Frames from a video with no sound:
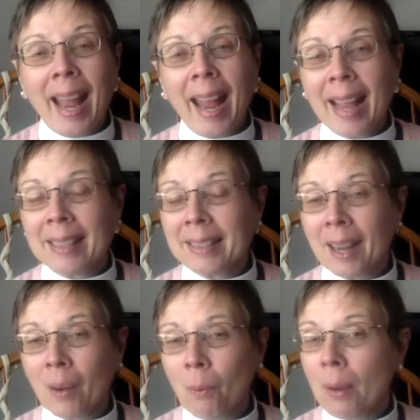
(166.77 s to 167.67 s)
And
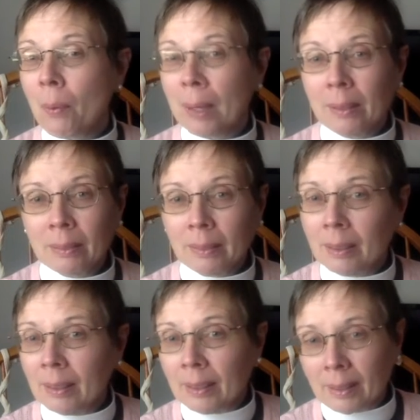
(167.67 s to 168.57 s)
uh, we will
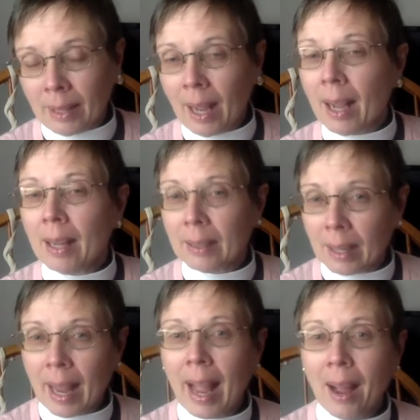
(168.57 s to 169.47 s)
uh,
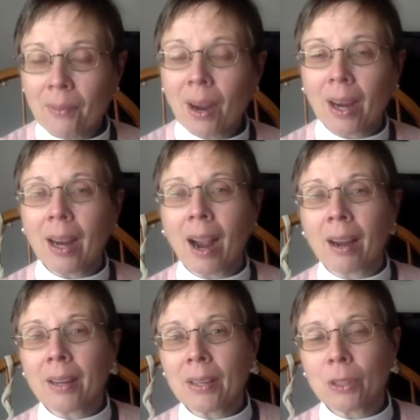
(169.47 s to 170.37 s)
have our,
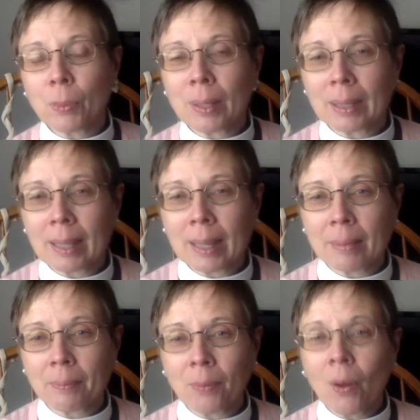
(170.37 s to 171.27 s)
our usual
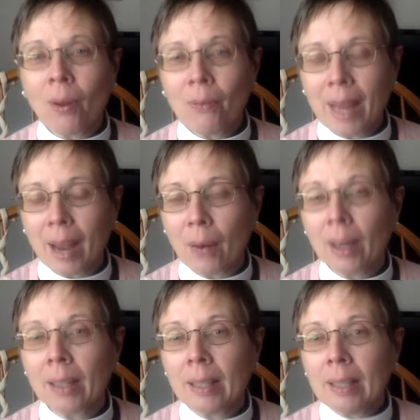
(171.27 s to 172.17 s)
um, coffee
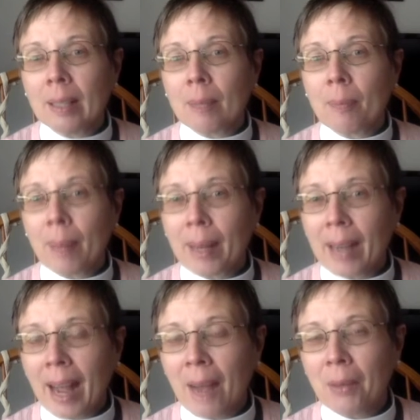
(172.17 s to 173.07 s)
hour, but
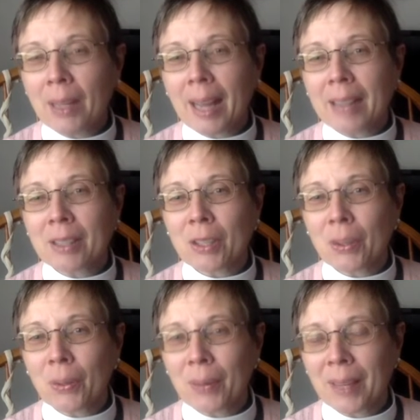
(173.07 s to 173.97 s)
I would like
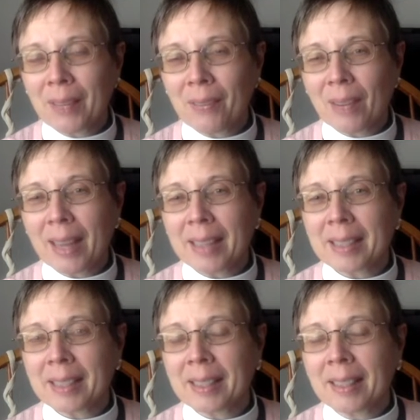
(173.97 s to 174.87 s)
to invite
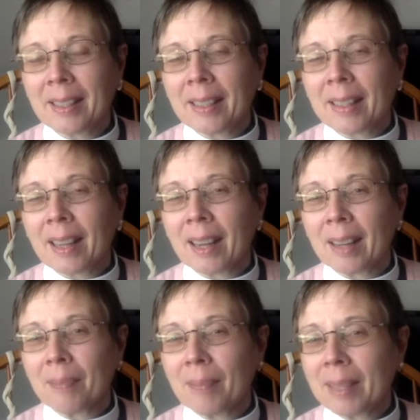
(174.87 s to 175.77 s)

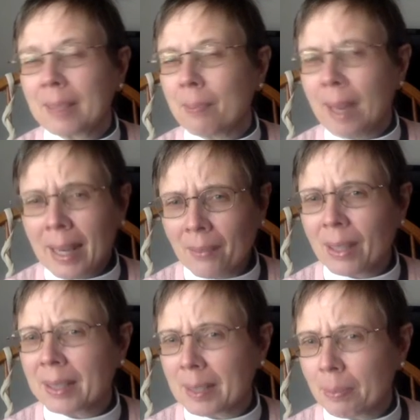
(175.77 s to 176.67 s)
um, as many of
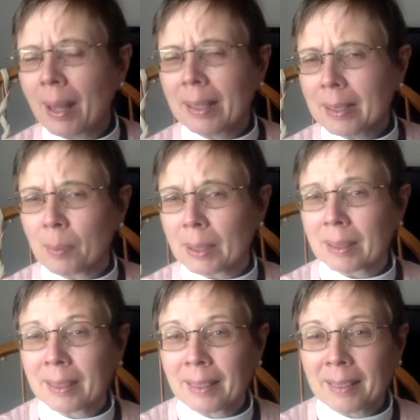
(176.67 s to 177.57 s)
us as possible
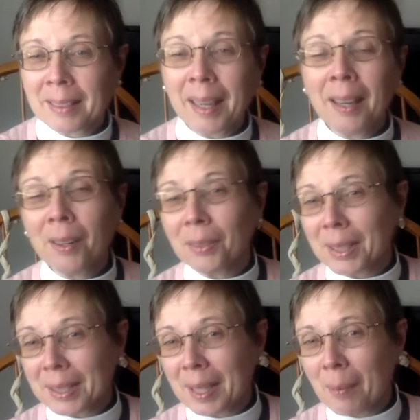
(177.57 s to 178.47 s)
to head over
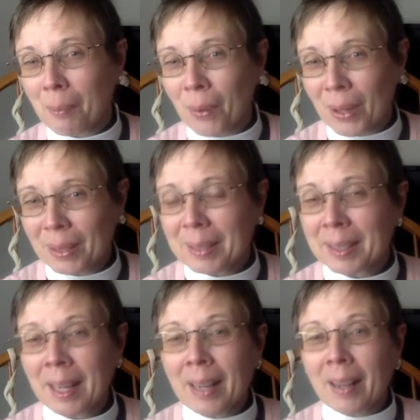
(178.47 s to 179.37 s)
to St. Paul's.
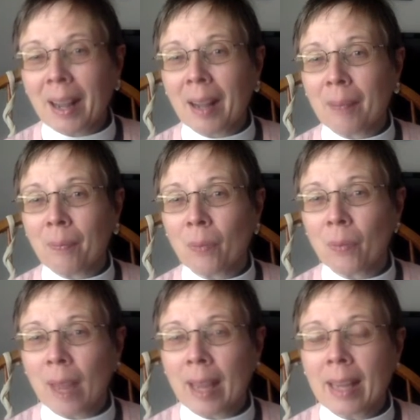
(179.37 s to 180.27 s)
Um,
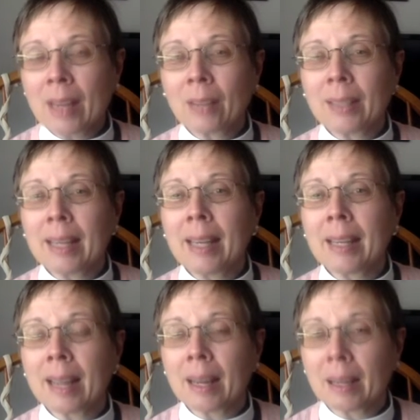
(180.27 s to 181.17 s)
you'll need
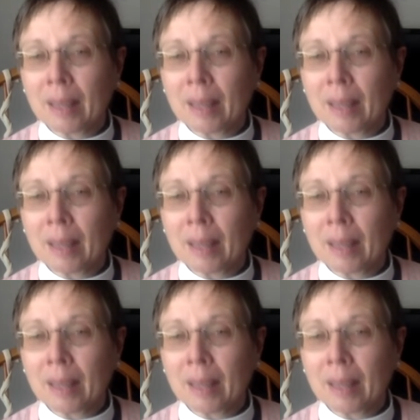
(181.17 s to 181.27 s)
a